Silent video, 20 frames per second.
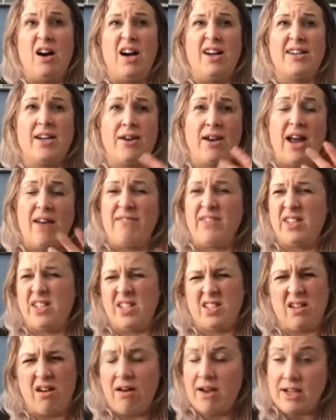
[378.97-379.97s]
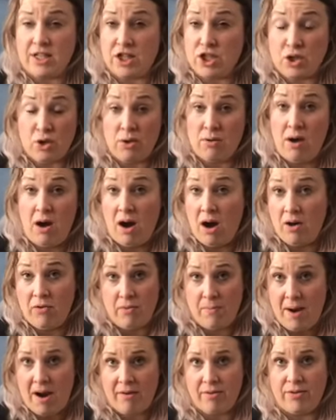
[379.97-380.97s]
I don't have the desire to do a
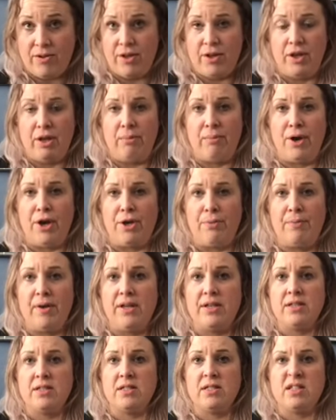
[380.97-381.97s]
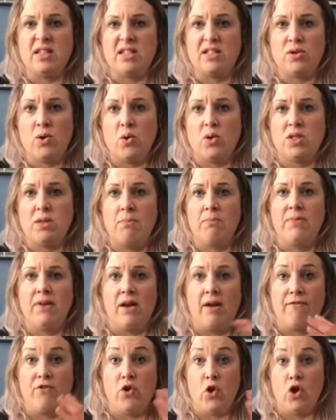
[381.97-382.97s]
half a marathon at the moment. It's not
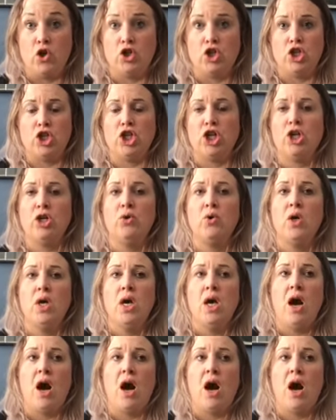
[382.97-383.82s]
something I've got to do.